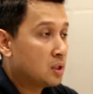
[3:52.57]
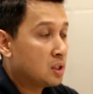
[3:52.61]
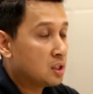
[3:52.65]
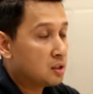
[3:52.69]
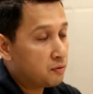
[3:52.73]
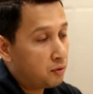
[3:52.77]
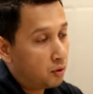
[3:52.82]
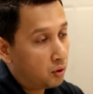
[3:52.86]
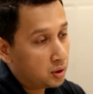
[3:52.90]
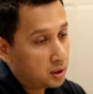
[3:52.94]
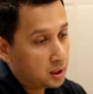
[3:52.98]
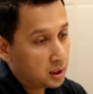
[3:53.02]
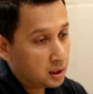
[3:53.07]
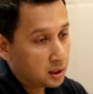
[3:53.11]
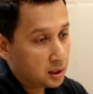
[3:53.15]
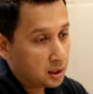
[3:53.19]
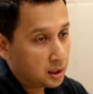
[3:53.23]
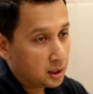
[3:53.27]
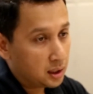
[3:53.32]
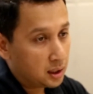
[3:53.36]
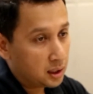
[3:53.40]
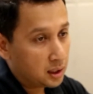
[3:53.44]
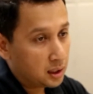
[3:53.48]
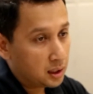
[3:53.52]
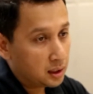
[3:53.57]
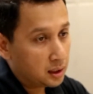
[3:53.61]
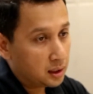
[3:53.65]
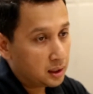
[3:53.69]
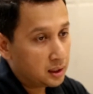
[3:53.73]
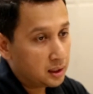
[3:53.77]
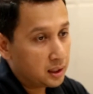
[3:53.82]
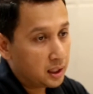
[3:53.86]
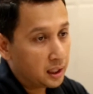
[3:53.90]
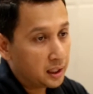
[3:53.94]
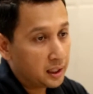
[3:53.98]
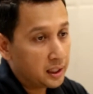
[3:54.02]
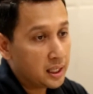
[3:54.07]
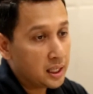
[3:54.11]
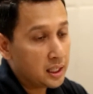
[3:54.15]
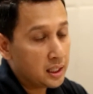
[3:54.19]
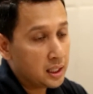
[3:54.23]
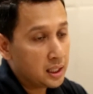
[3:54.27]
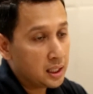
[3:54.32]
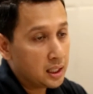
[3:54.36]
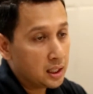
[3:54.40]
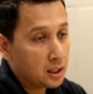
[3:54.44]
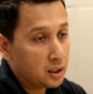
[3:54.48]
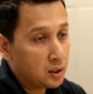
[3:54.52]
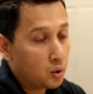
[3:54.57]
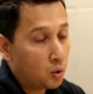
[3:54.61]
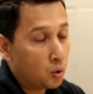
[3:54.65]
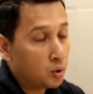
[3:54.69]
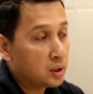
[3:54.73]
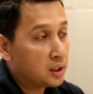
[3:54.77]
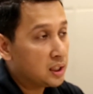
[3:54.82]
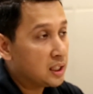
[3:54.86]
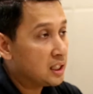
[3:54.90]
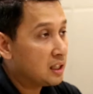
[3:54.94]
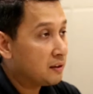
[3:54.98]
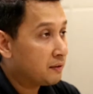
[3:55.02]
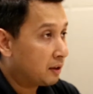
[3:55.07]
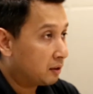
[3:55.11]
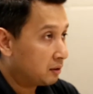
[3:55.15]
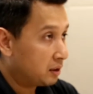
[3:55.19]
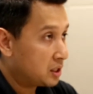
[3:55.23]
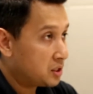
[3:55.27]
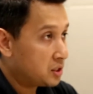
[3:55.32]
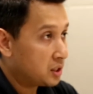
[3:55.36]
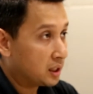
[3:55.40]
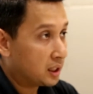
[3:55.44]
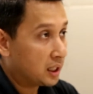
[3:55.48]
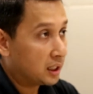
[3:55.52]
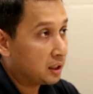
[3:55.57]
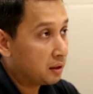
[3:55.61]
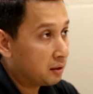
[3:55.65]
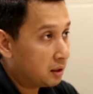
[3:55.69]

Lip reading: Which is for the kidney foundation.